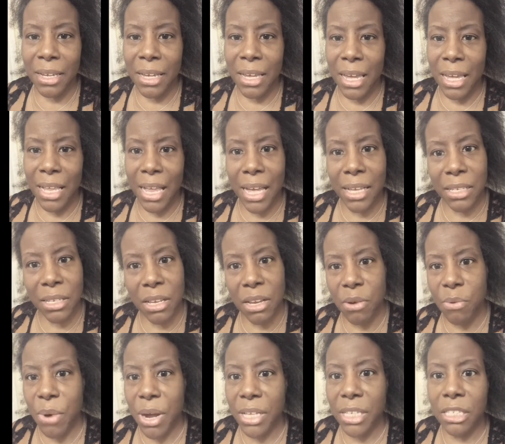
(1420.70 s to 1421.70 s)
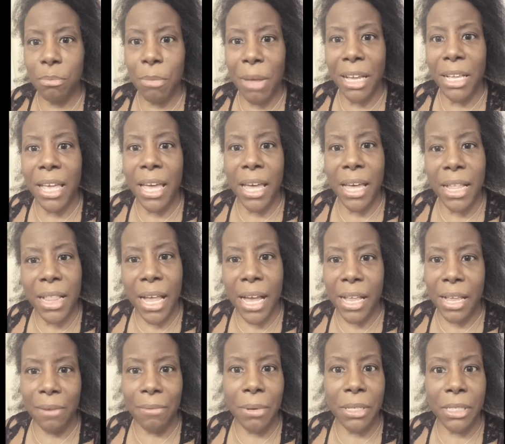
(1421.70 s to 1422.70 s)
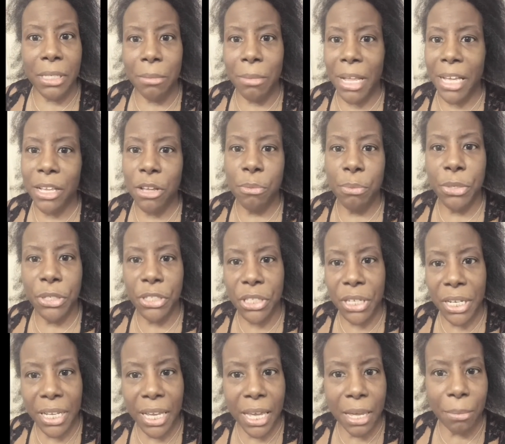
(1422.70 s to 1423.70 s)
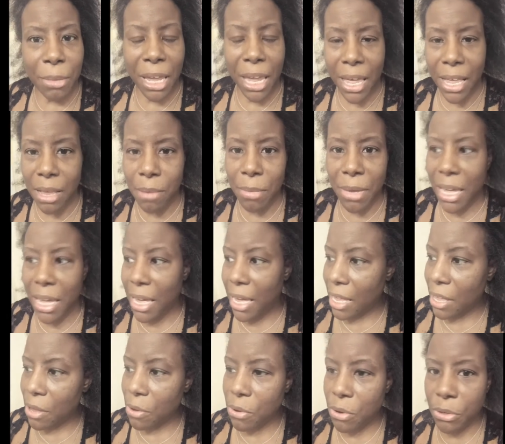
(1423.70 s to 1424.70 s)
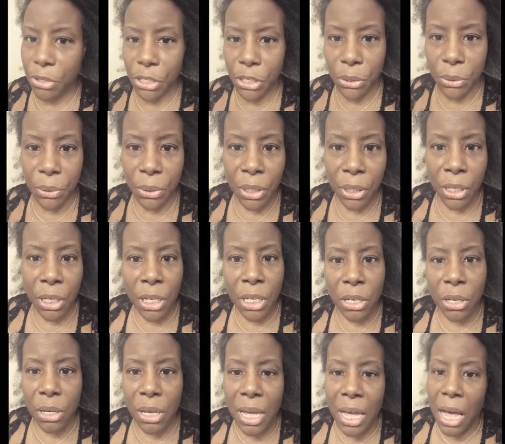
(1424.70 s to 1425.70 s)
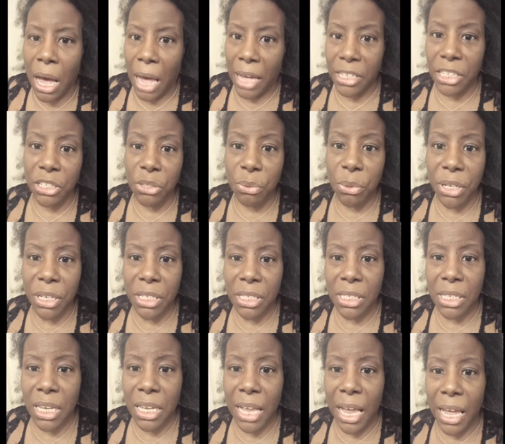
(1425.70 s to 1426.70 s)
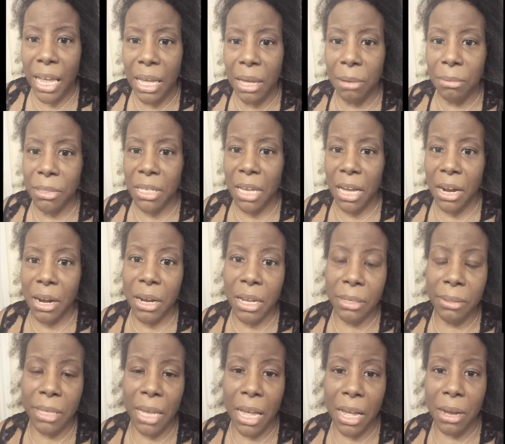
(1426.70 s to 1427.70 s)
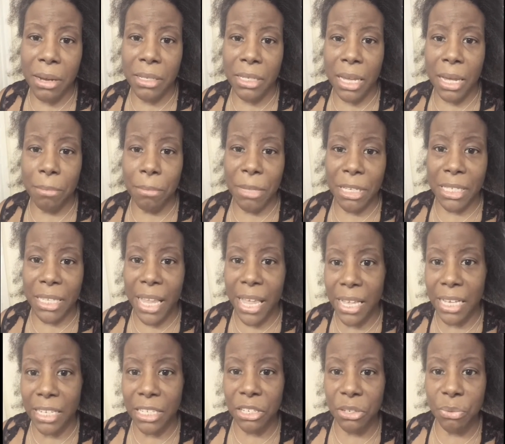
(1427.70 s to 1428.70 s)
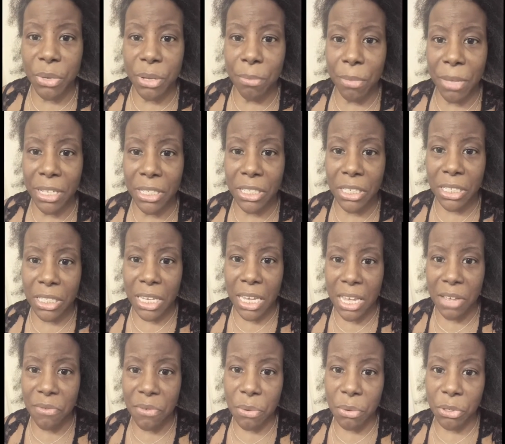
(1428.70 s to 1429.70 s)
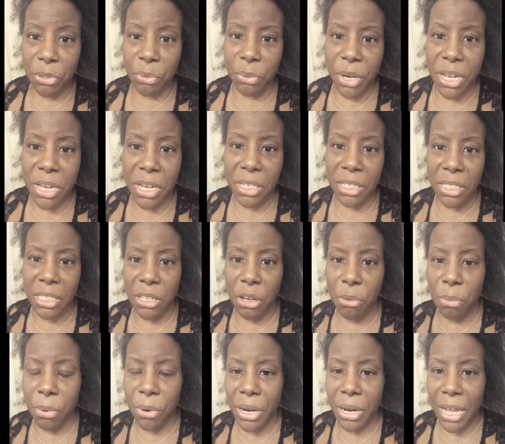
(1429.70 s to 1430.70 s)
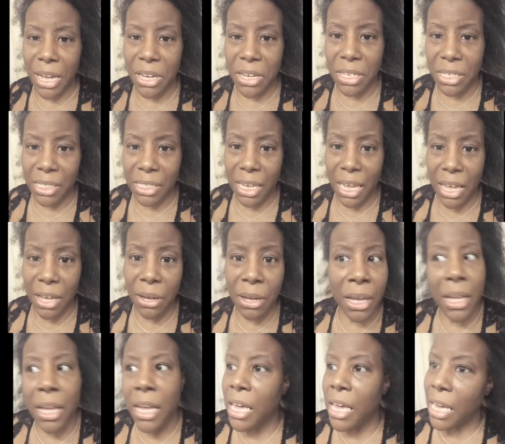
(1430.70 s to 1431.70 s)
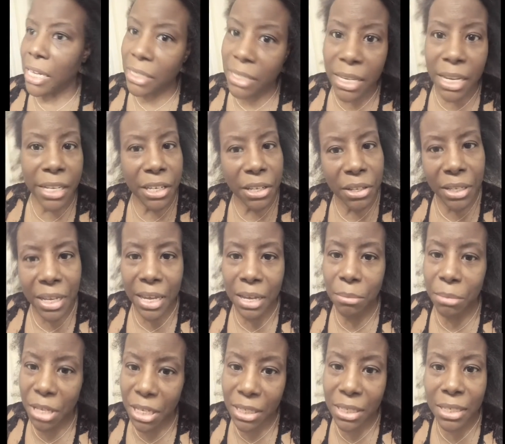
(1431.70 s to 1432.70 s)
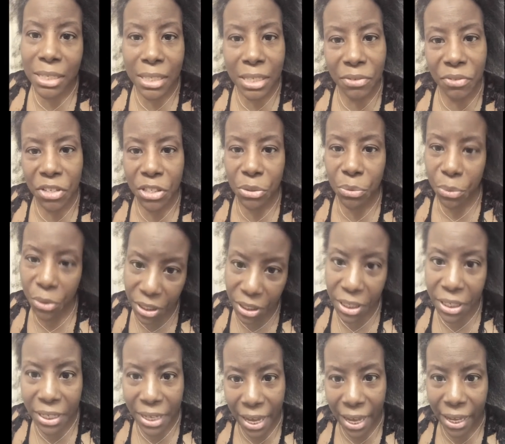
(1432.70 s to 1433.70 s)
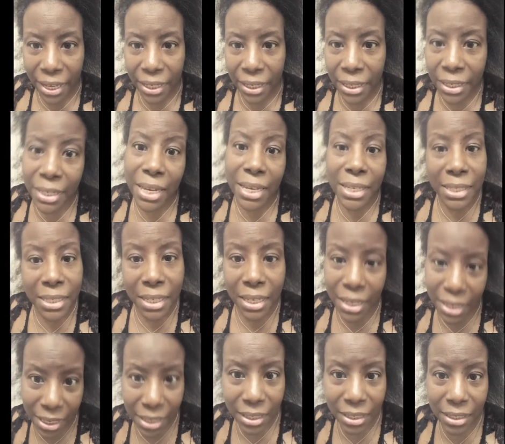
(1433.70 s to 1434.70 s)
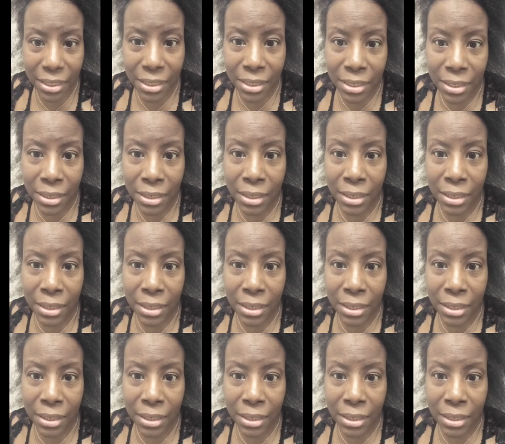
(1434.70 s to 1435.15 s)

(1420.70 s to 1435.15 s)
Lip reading: And I'll turn around and smack the hell out of them because I'm like, don't put your damn hand in my hair. I don't know you. I just want to say, dang, I'm sorry, Miss Lady. I just want to see if it was real because it's so pretty. I couldn't tell. It's none of your damn business if it's real or not. Yes, it is.